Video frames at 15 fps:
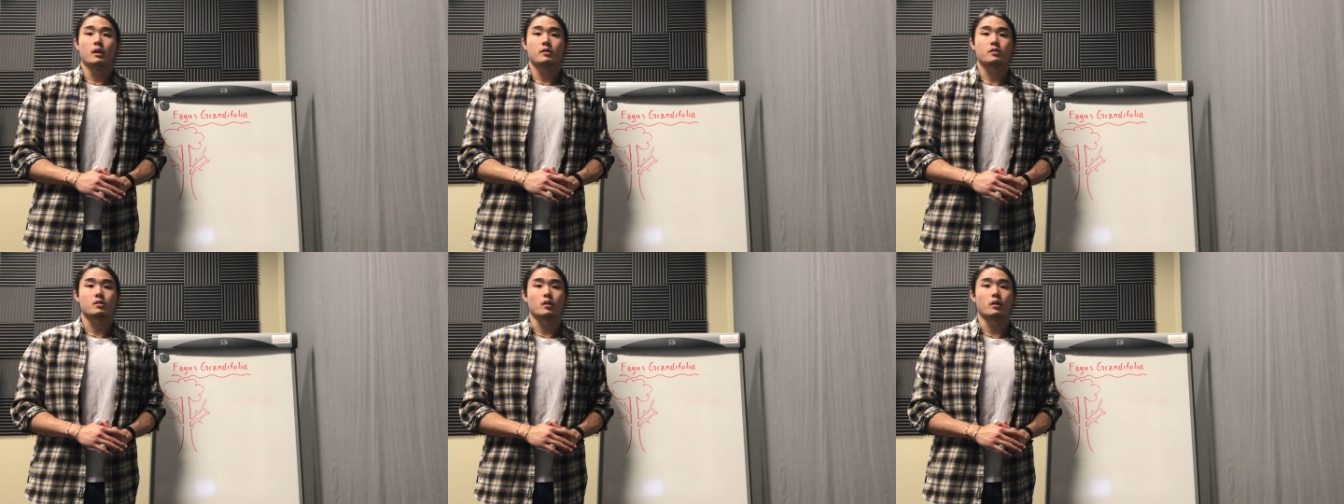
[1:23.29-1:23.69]

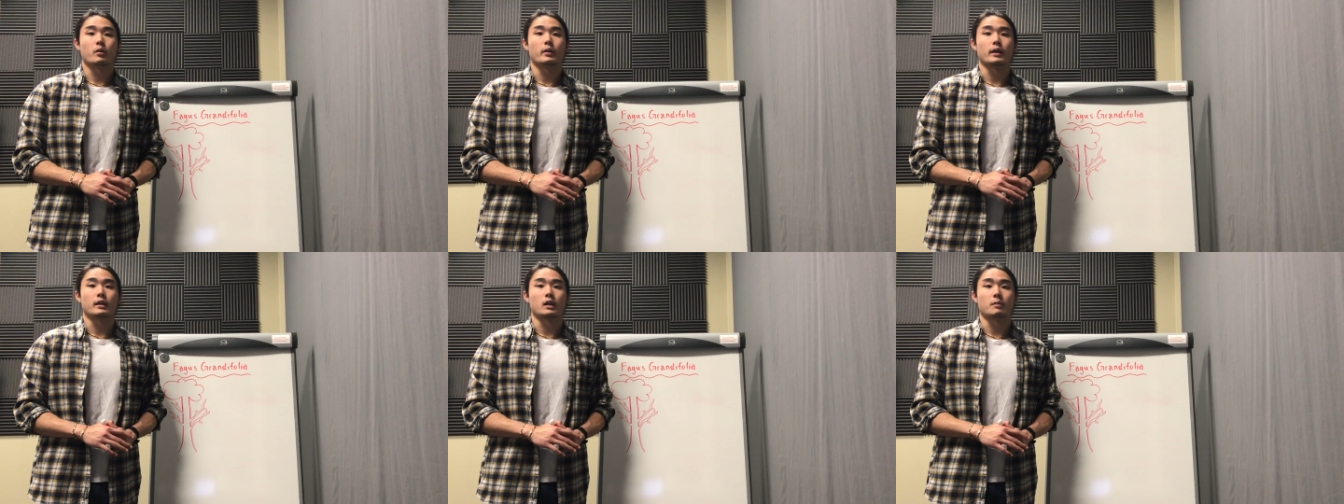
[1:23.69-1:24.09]

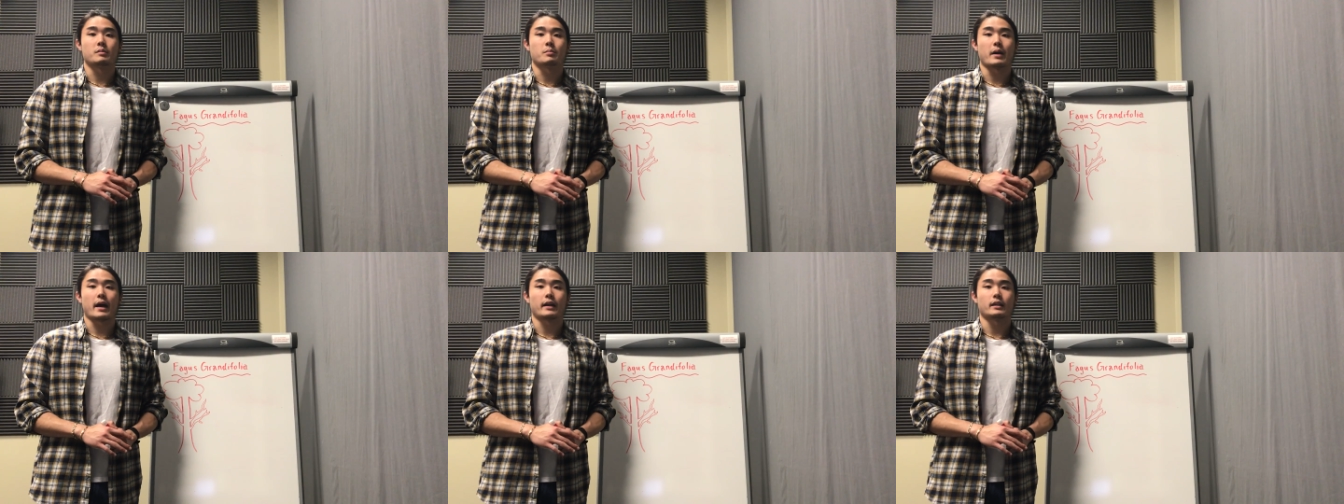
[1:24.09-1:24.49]
So it
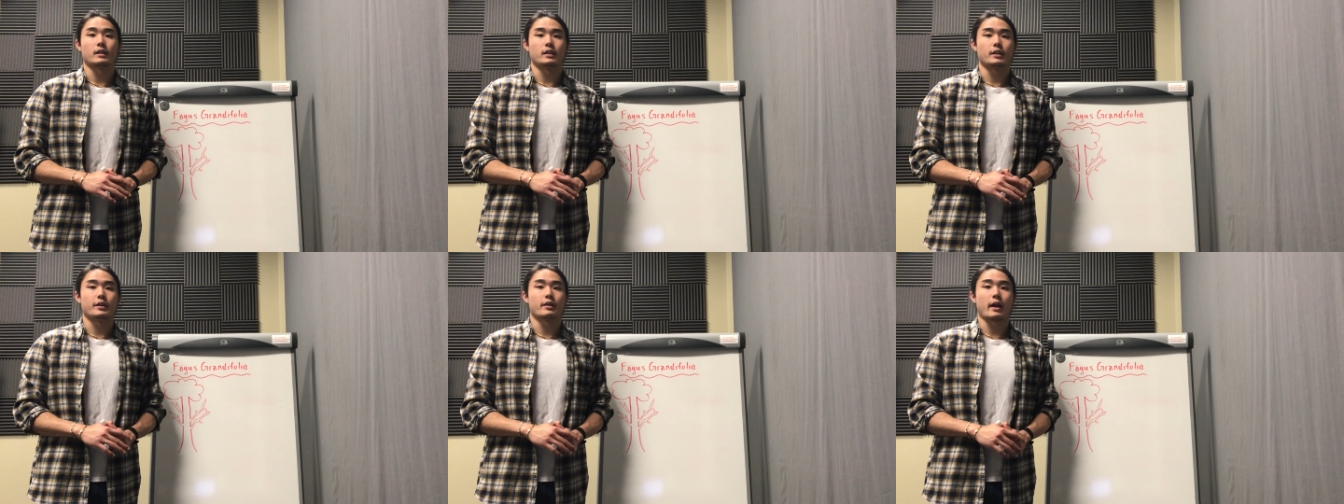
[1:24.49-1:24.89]
comes back
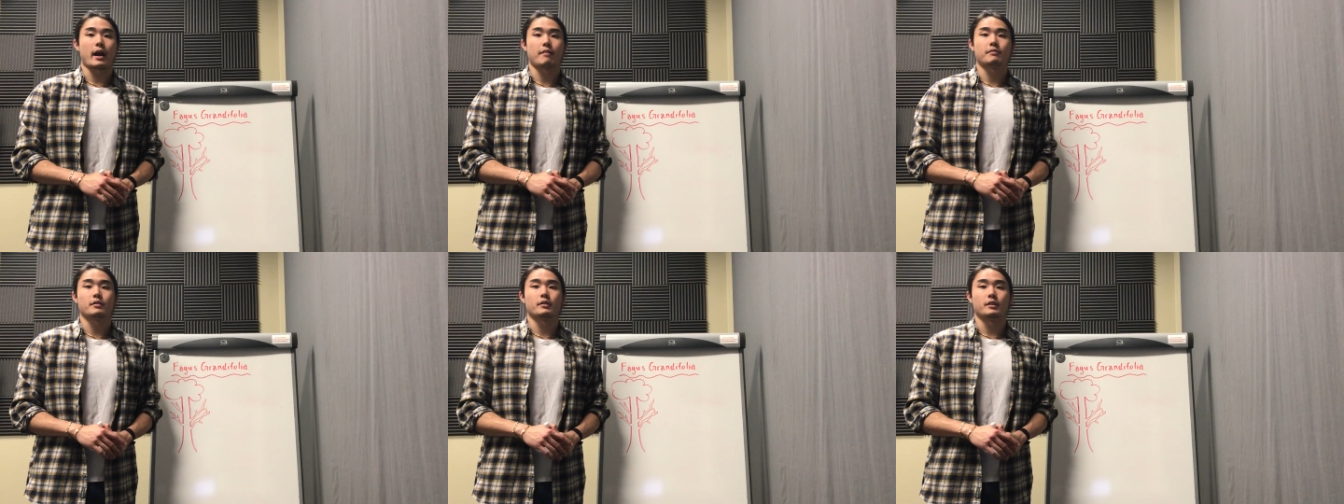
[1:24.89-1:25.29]
year
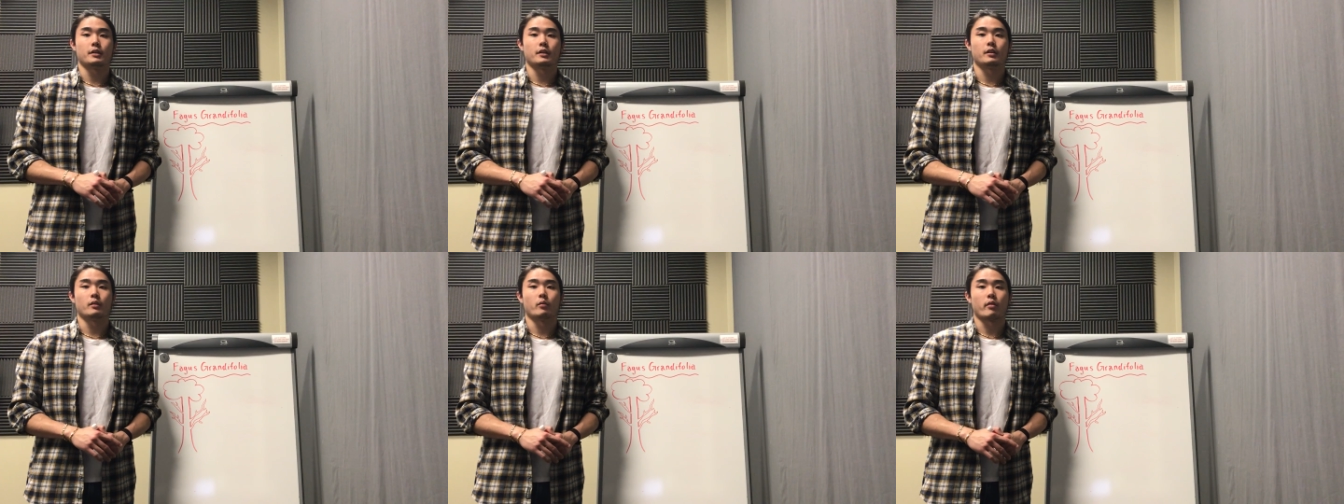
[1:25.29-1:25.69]
after
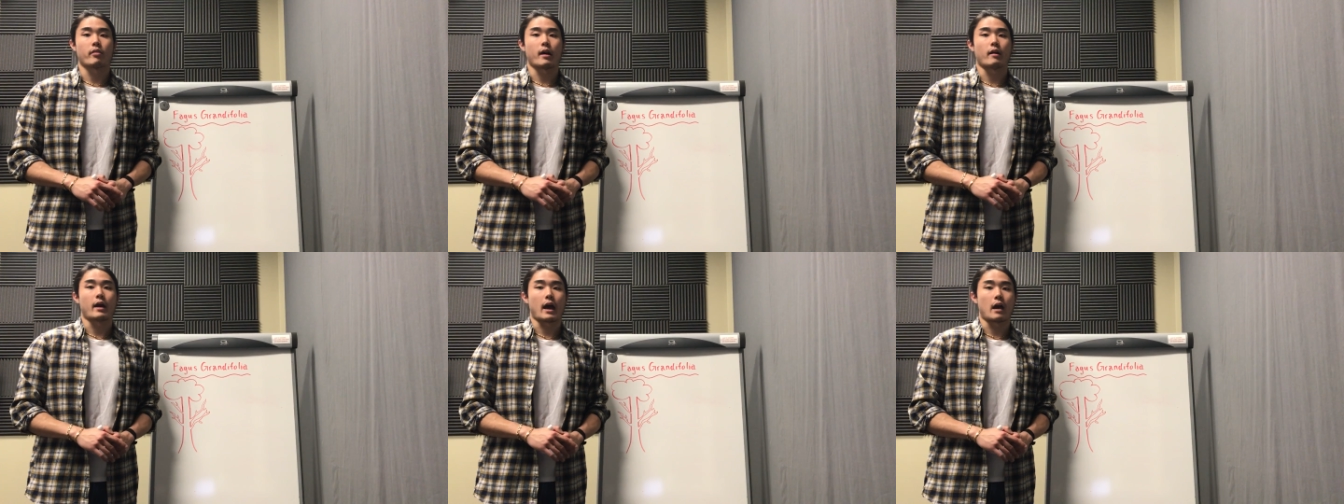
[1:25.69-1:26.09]
year
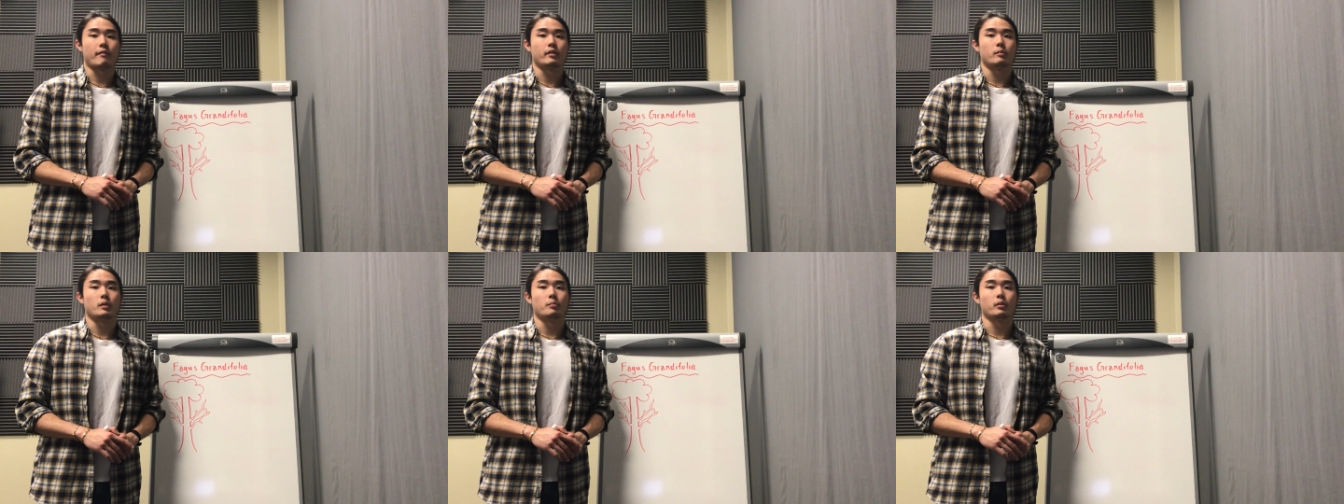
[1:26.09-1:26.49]
without
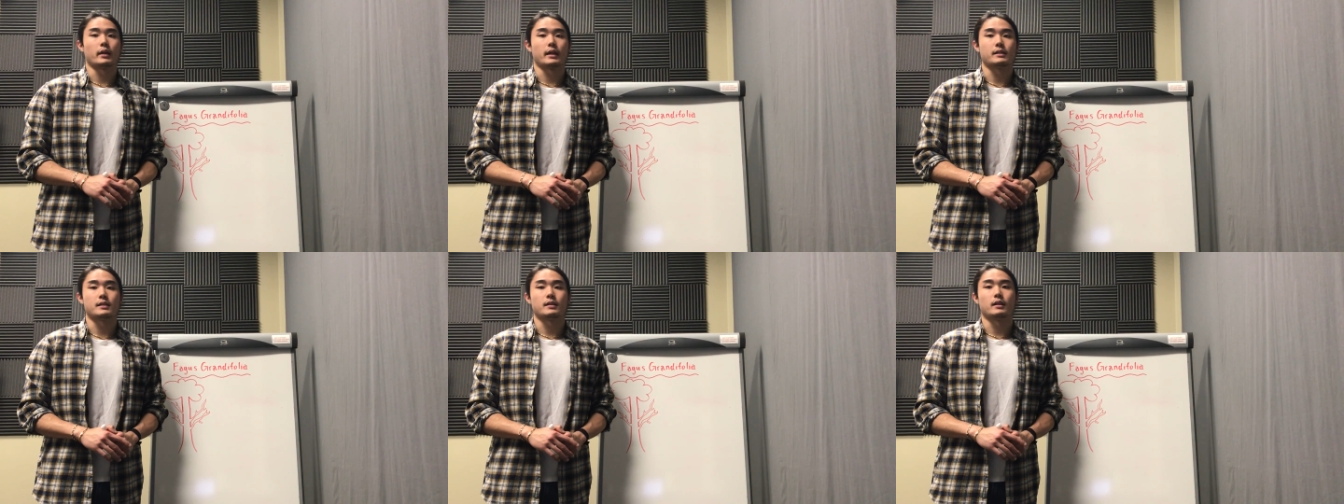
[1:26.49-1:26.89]
having to be
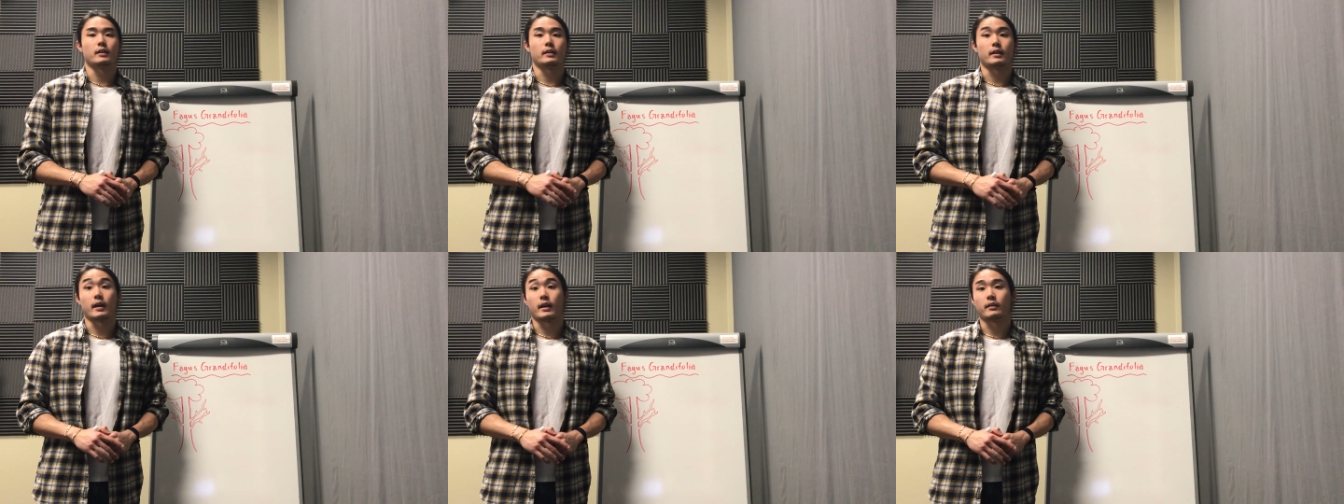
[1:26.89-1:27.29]
planted
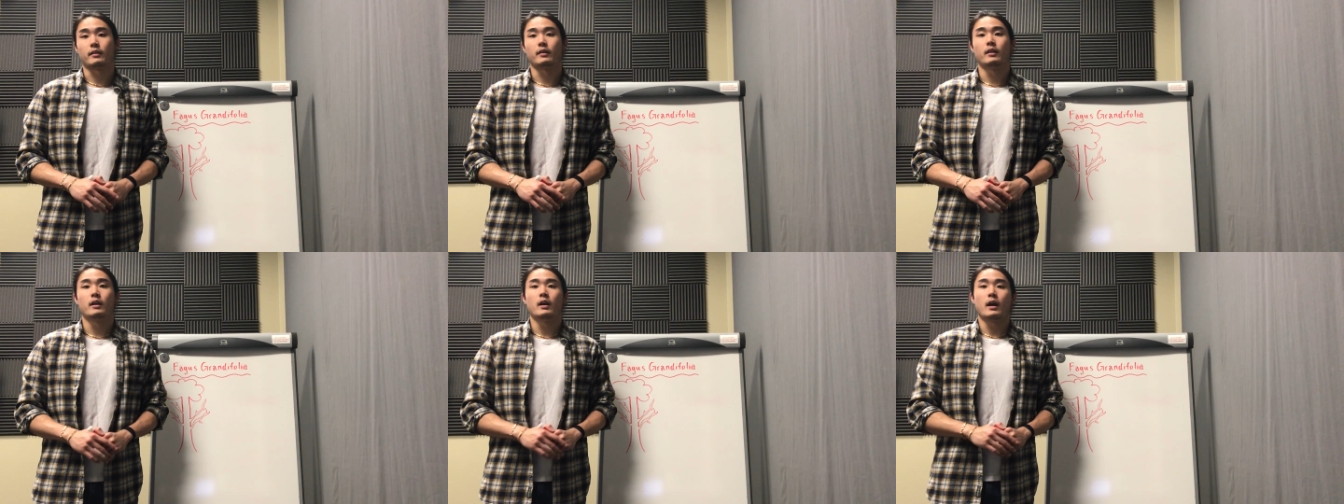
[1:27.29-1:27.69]

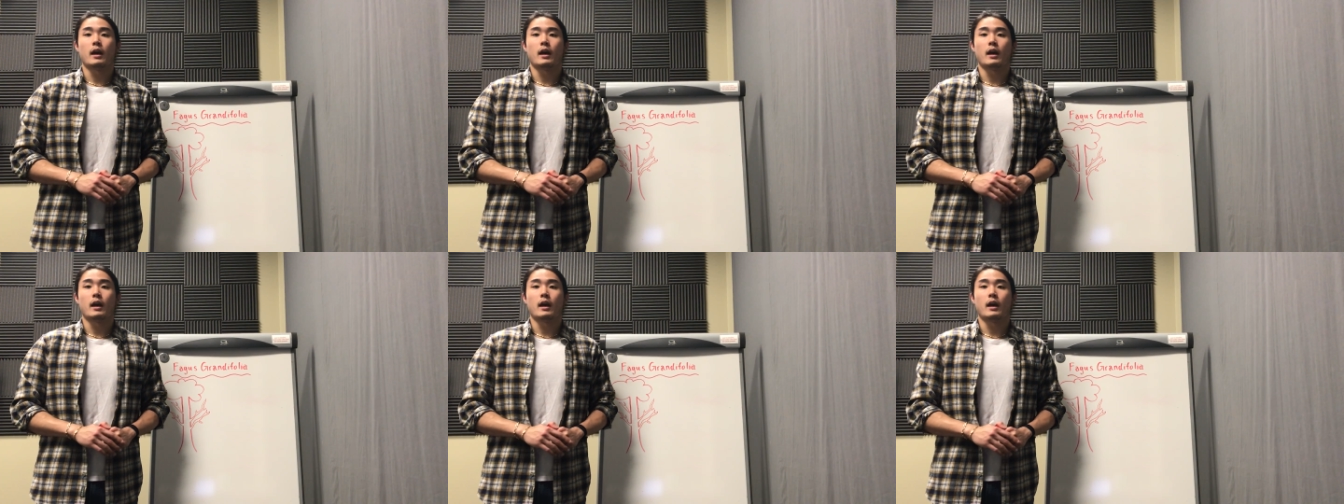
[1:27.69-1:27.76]
again.